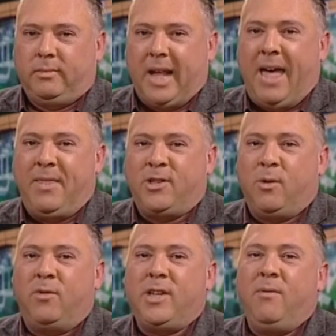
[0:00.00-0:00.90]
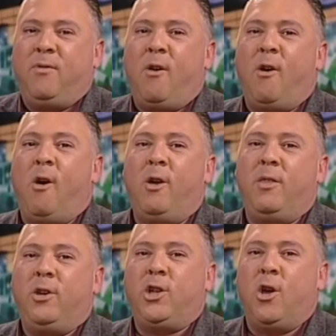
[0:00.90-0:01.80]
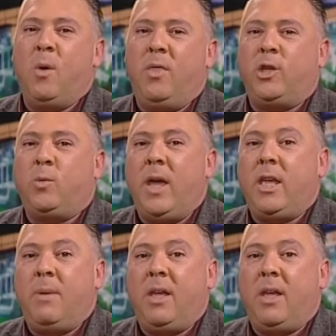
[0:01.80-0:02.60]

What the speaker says: And that's all we have time for on the show this week.